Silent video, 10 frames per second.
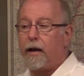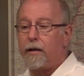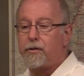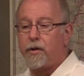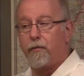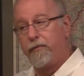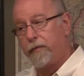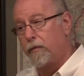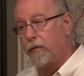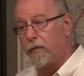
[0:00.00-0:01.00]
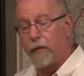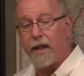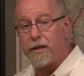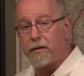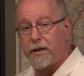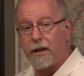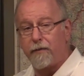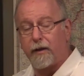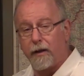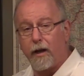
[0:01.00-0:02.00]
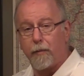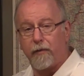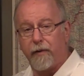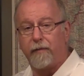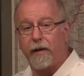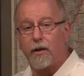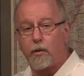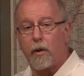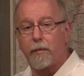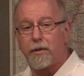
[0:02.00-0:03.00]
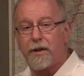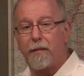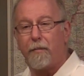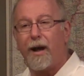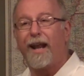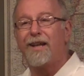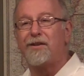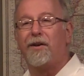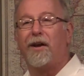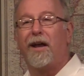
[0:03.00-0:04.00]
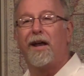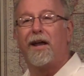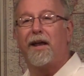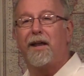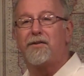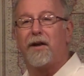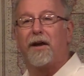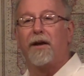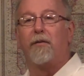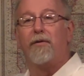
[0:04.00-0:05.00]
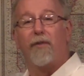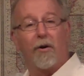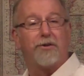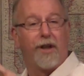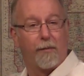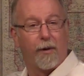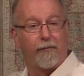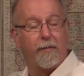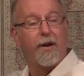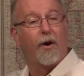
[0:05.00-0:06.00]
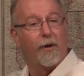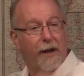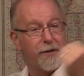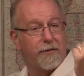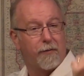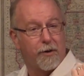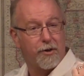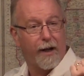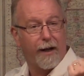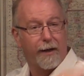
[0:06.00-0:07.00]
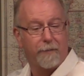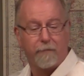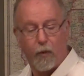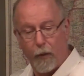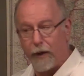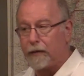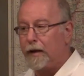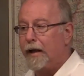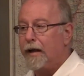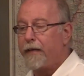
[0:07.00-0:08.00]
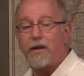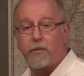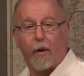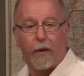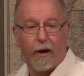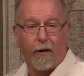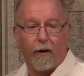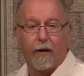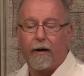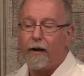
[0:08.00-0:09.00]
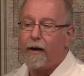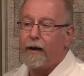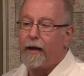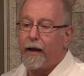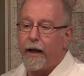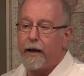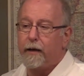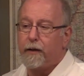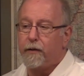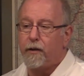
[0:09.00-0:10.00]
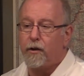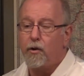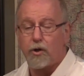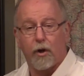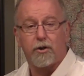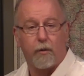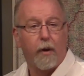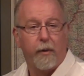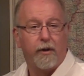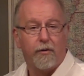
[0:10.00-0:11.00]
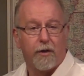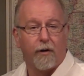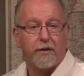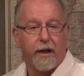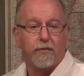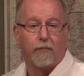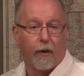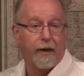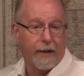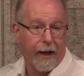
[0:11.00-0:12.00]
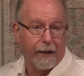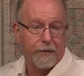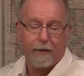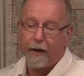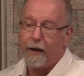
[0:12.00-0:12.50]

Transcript: So that's a significant number, 15 to 20%, but it's a reverse number from the early days of Christianity. Well, that's where we are, and to do church the way we do church, that's what it takes.